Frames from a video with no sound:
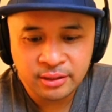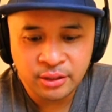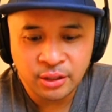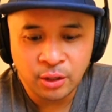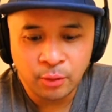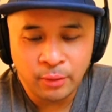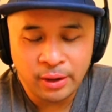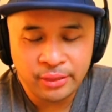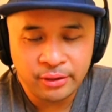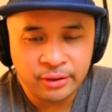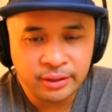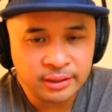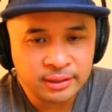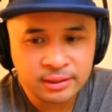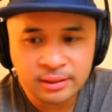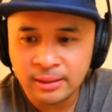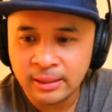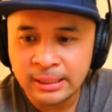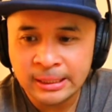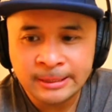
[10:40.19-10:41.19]
You know, whether
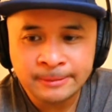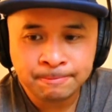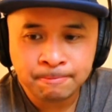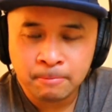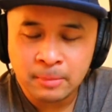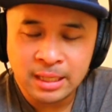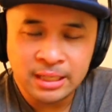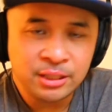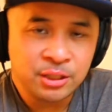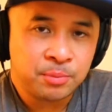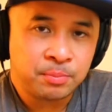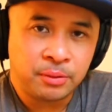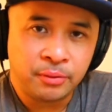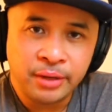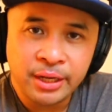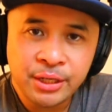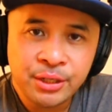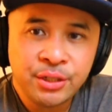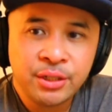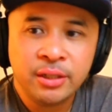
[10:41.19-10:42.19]
it's
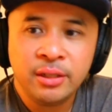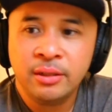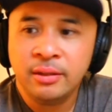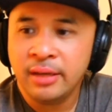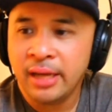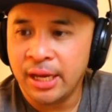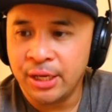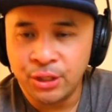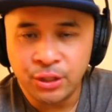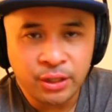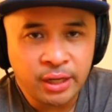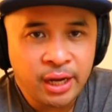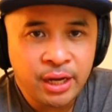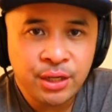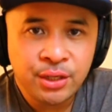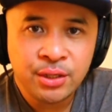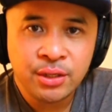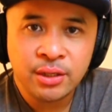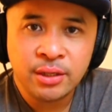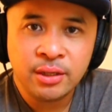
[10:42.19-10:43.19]
inspiration,
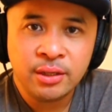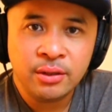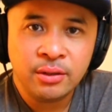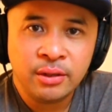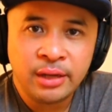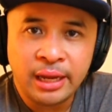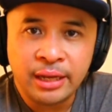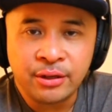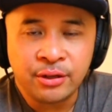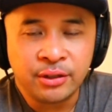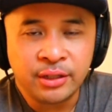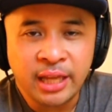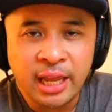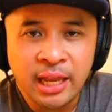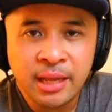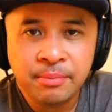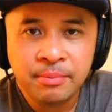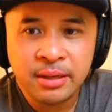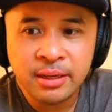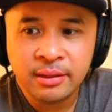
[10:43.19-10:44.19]
education,
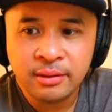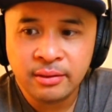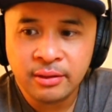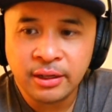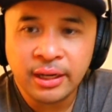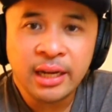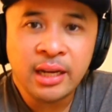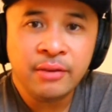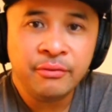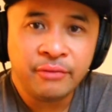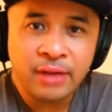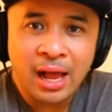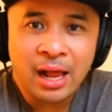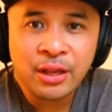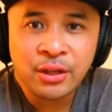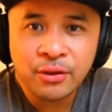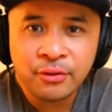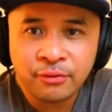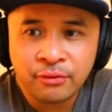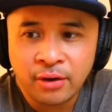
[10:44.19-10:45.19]
entertainment, they're getting
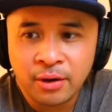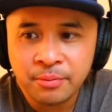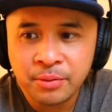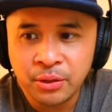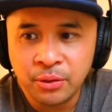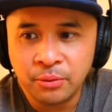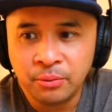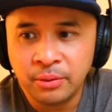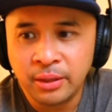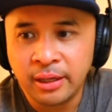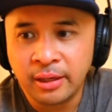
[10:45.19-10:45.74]
value from you.